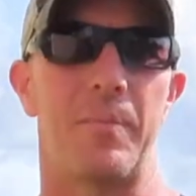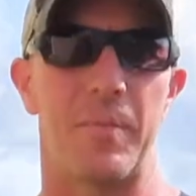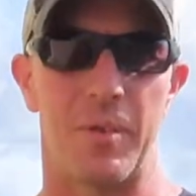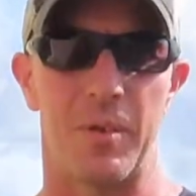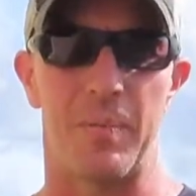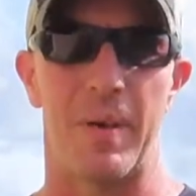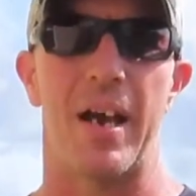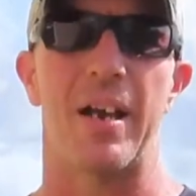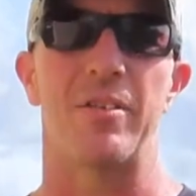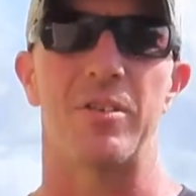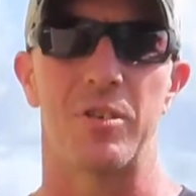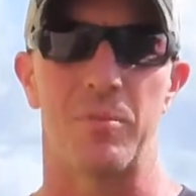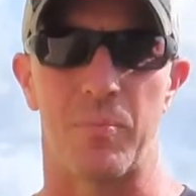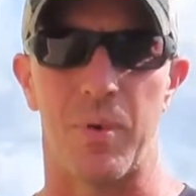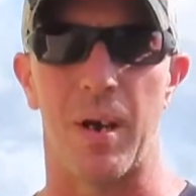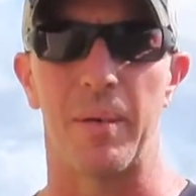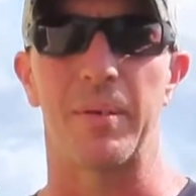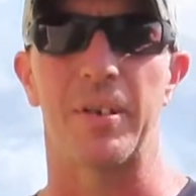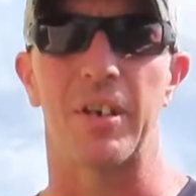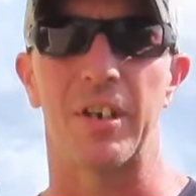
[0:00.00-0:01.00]
the batteries are
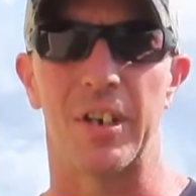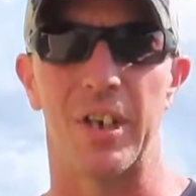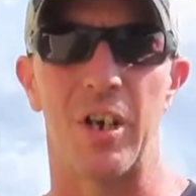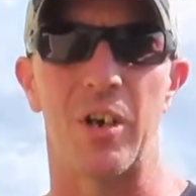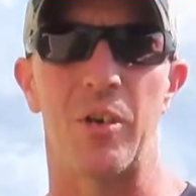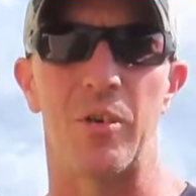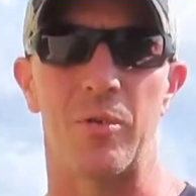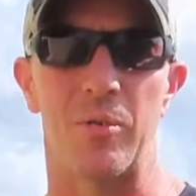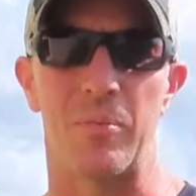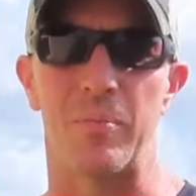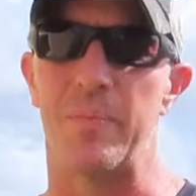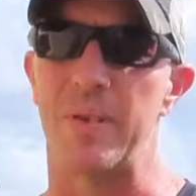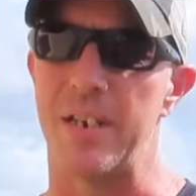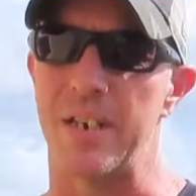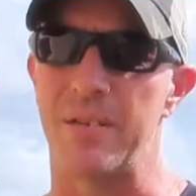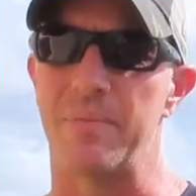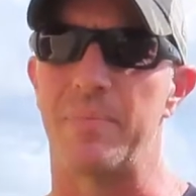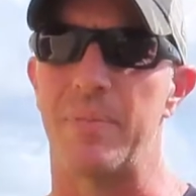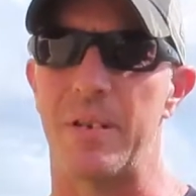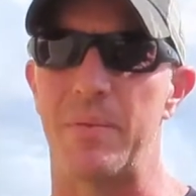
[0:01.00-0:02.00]
probably going to
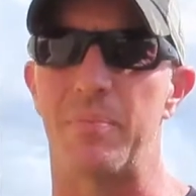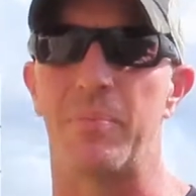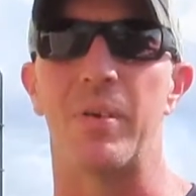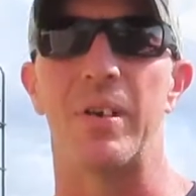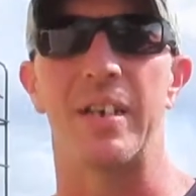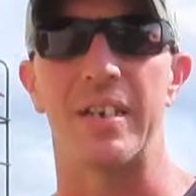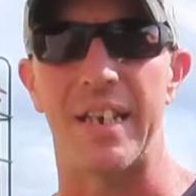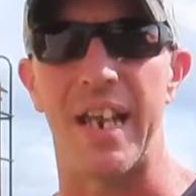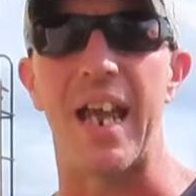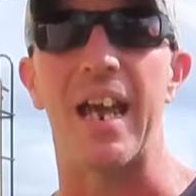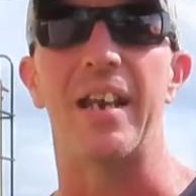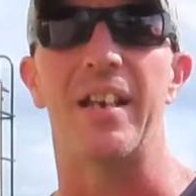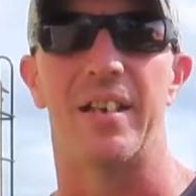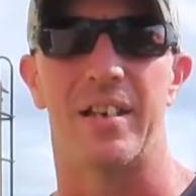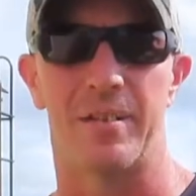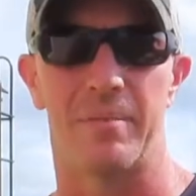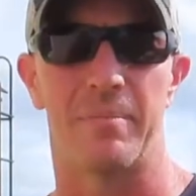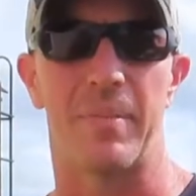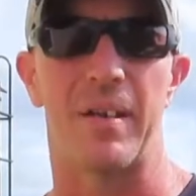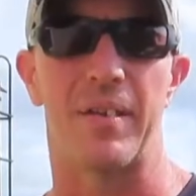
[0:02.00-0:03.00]
be pretty dead
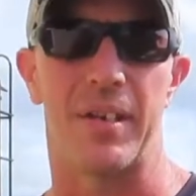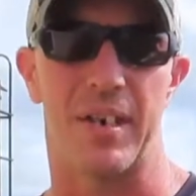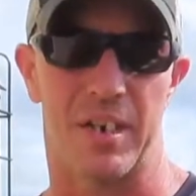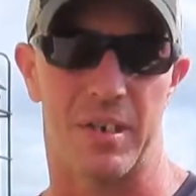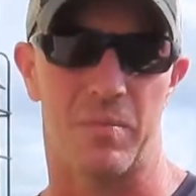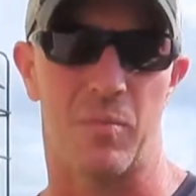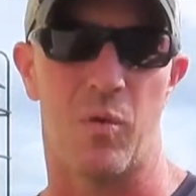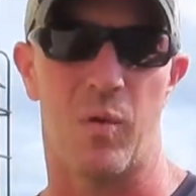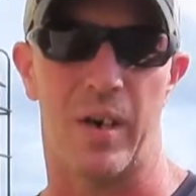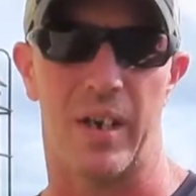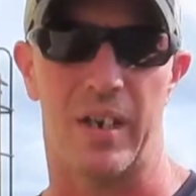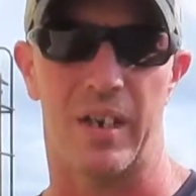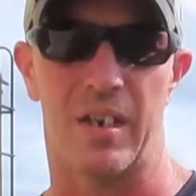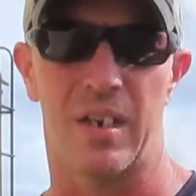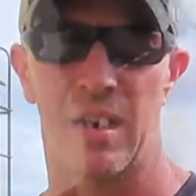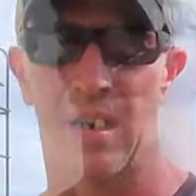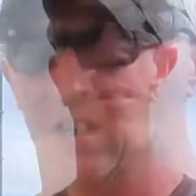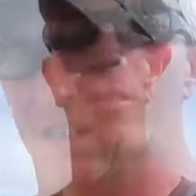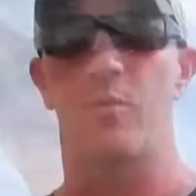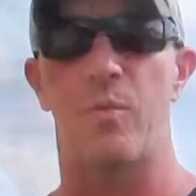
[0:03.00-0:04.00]
by the next morning.
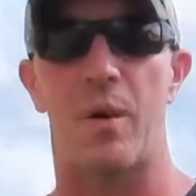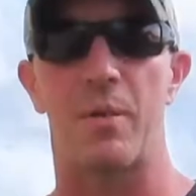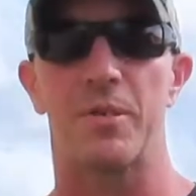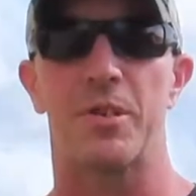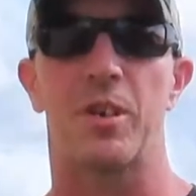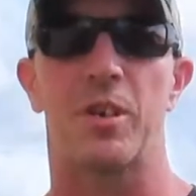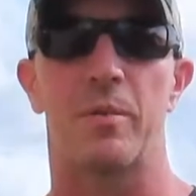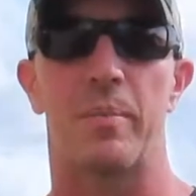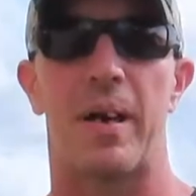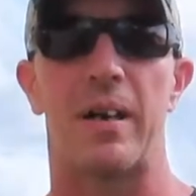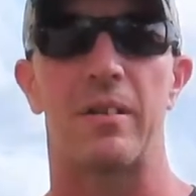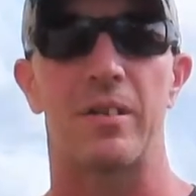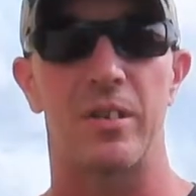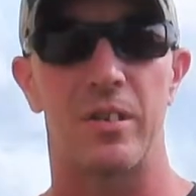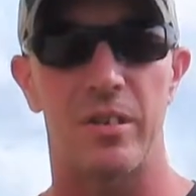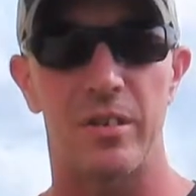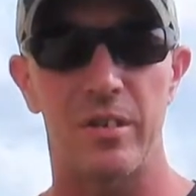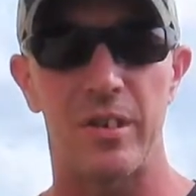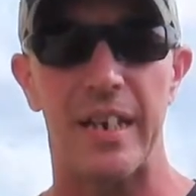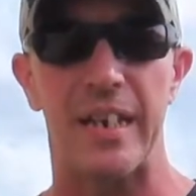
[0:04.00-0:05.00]
While we're talking about
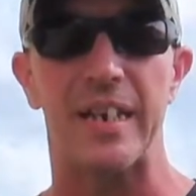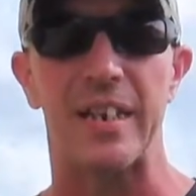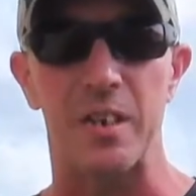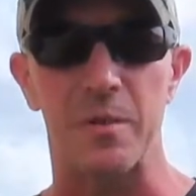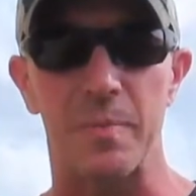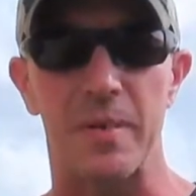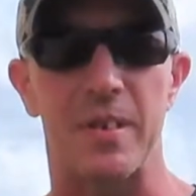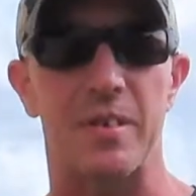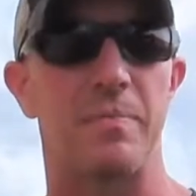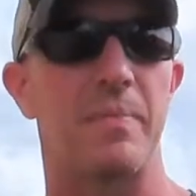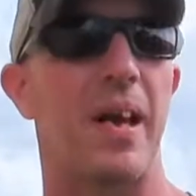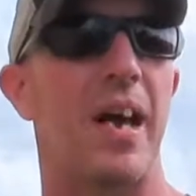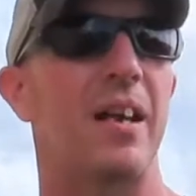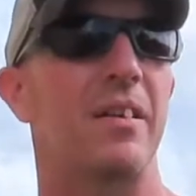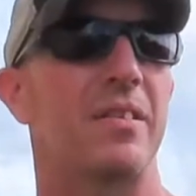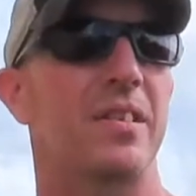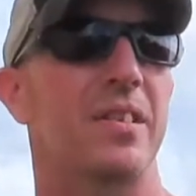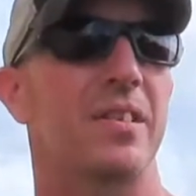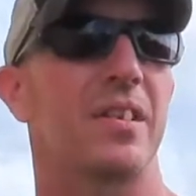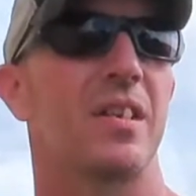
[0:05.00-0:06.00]
inexpensive
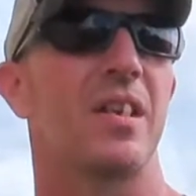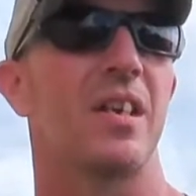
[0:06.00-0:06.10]
batteries,